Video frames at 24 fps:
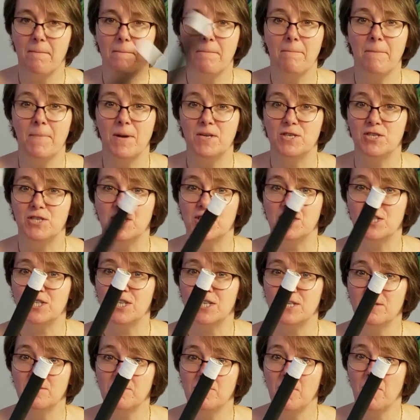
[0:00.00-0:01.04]

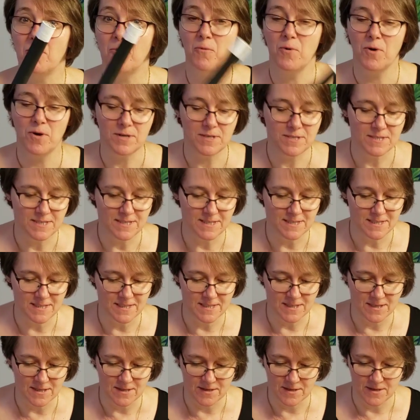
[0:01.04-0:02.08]
magician
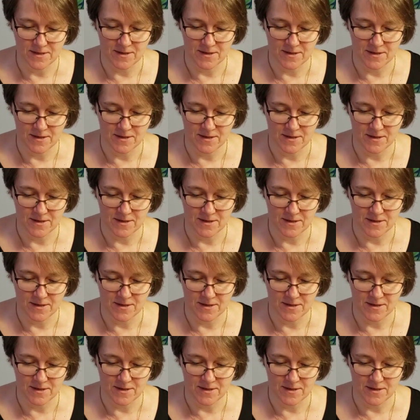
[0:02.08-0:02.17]
wands,